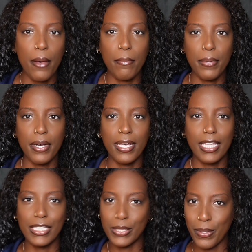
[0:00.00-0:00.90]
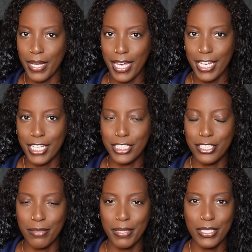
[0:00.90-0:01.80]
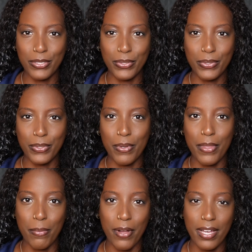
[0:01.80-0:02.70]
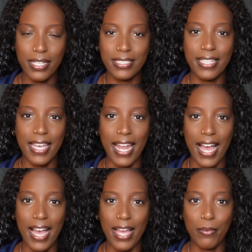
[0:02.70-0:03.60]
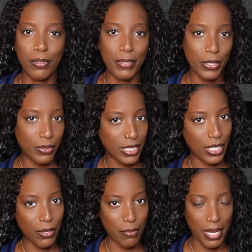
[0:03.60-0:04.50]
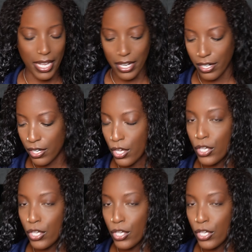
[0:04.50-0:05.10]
But let's go ahead and jump into the products that I will be using on my hair.